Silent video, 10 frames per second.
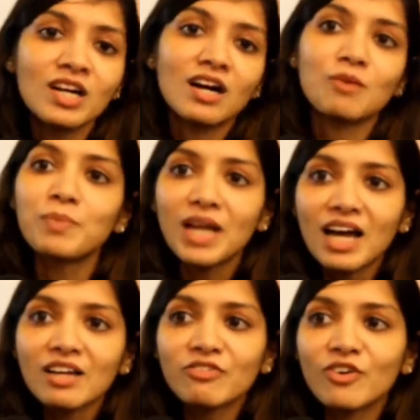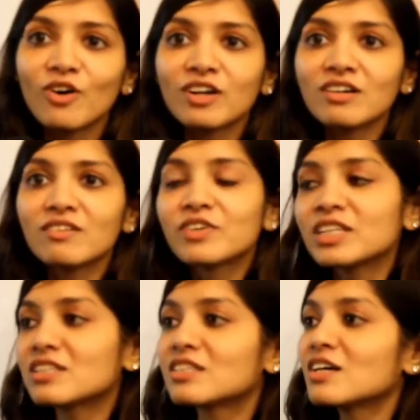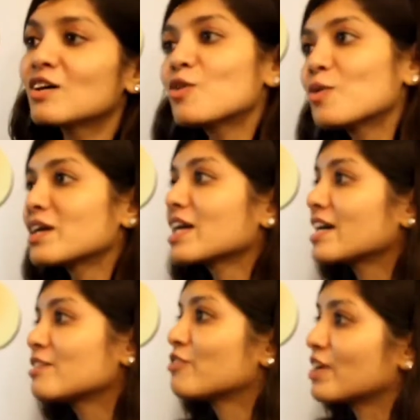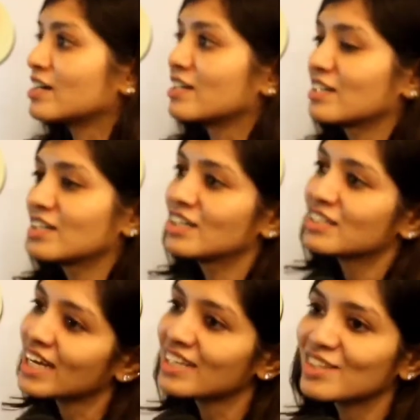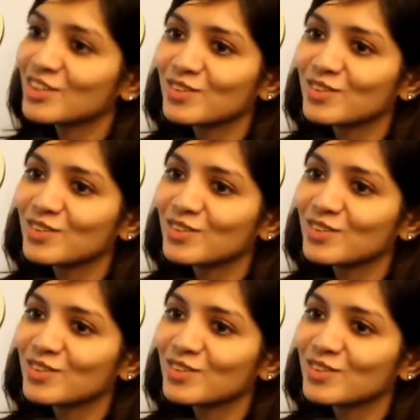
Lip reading: apply for with the overnight fund. Thank you.